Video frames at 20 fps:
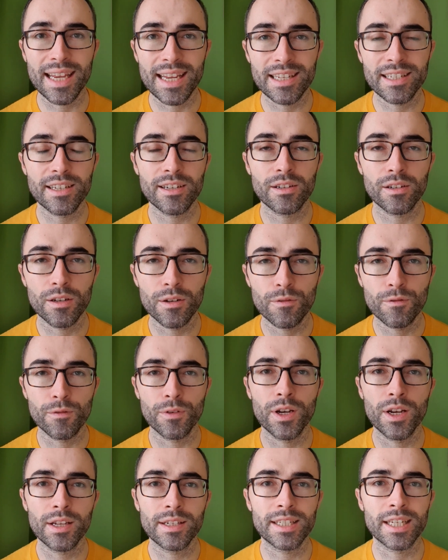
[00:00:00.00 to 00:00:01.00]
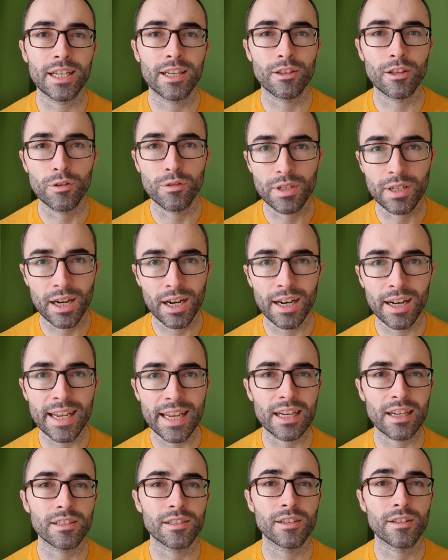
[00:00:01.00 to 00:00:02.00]
isn't converting those
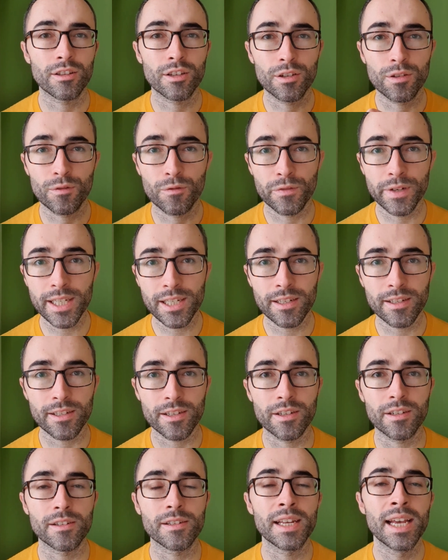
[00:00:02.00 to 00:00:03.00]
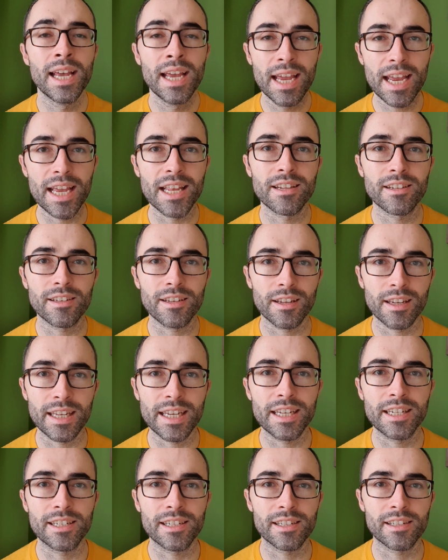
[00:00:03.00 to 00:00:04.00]
clicks and those visitors into
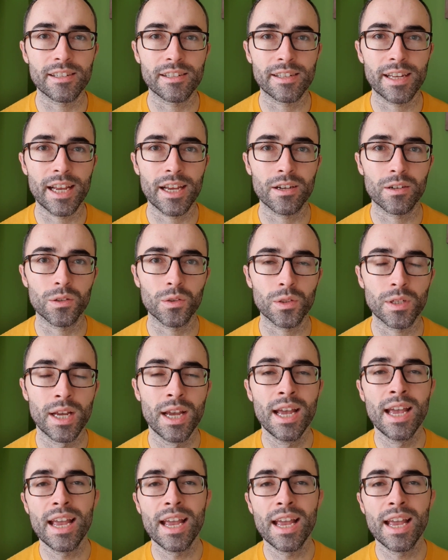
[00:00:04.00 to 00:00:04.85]
leads and sales.